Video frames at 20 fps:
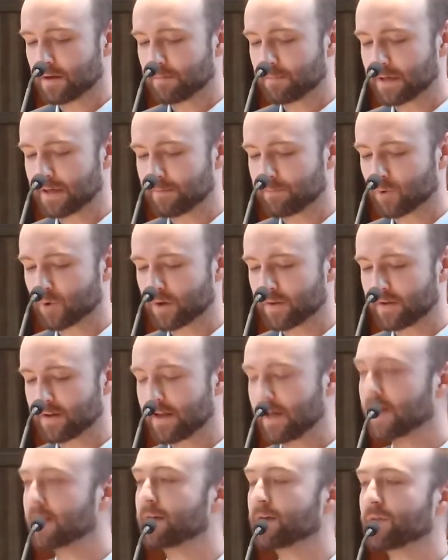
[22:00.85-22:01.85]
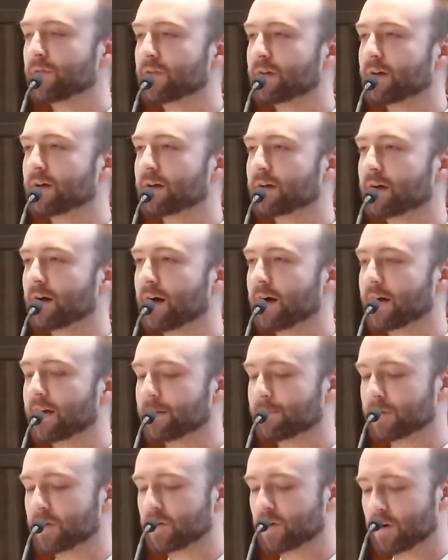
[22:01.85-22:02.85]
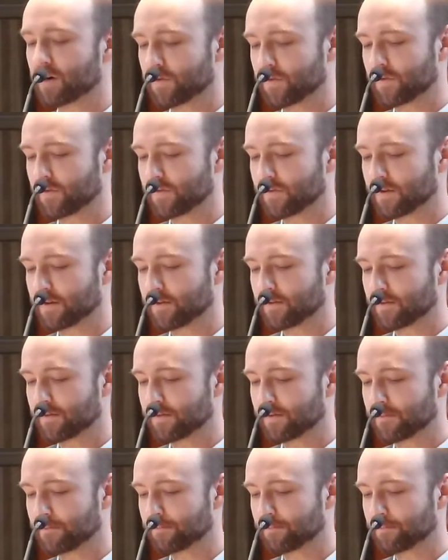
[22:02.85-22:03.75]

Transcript: But more than anything, I am a narcissist.